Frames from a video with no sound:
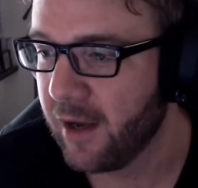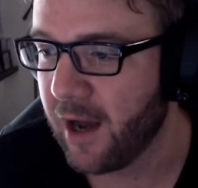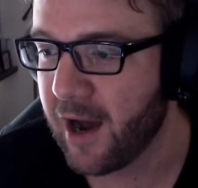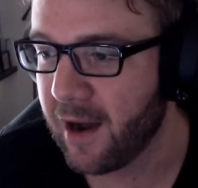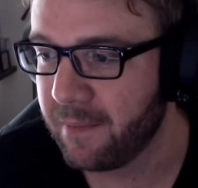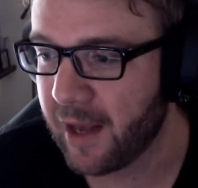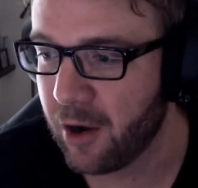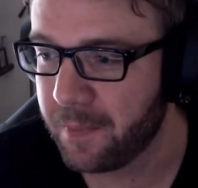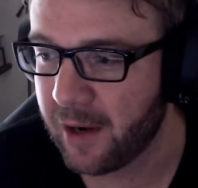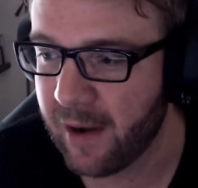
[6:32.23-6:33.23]
Um, and I
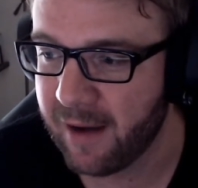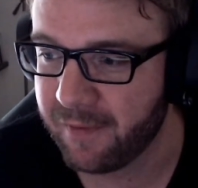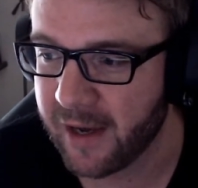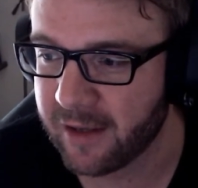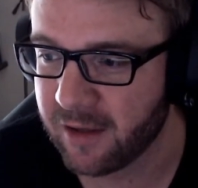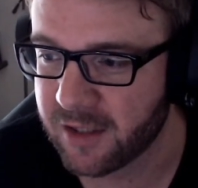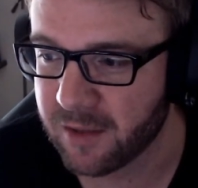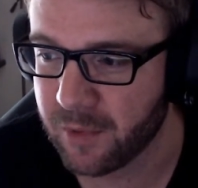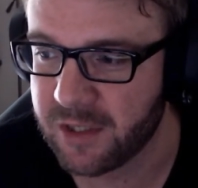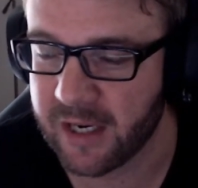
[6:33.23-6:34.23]
hope they don't have like
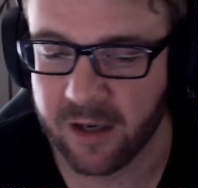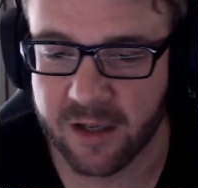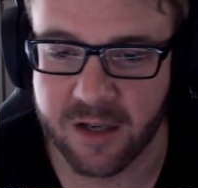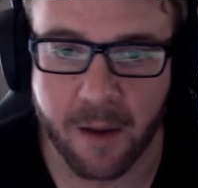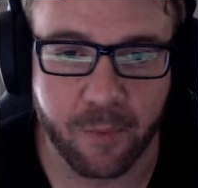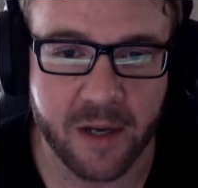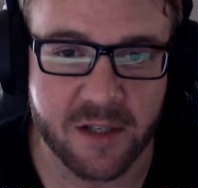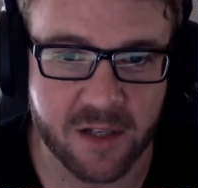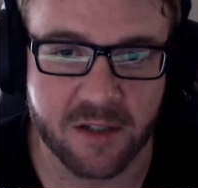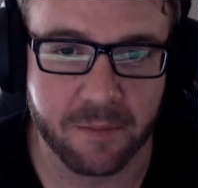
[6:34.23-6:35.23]
some ridiculous upgrade
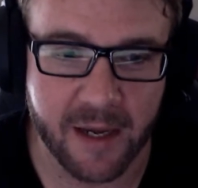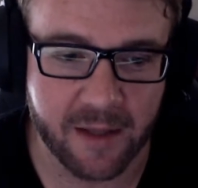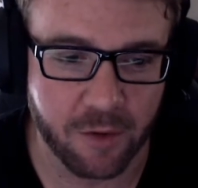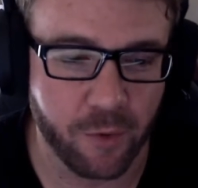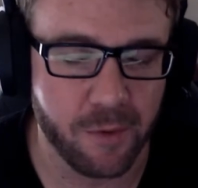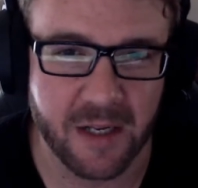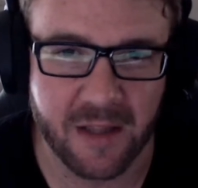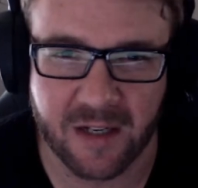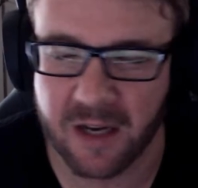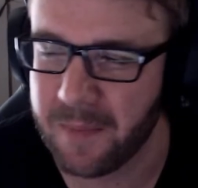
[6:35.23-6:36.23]
system like the crew did
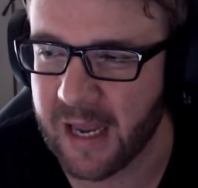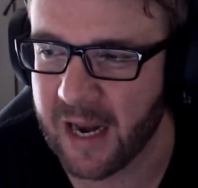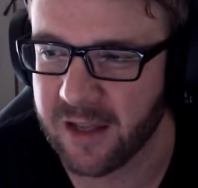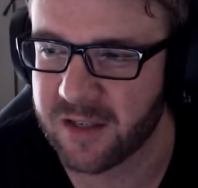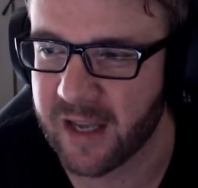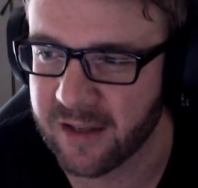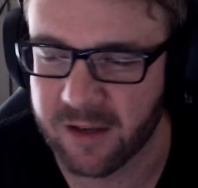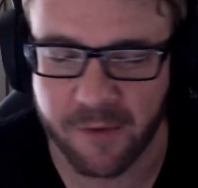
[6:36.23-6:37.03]
that didn't make any sense.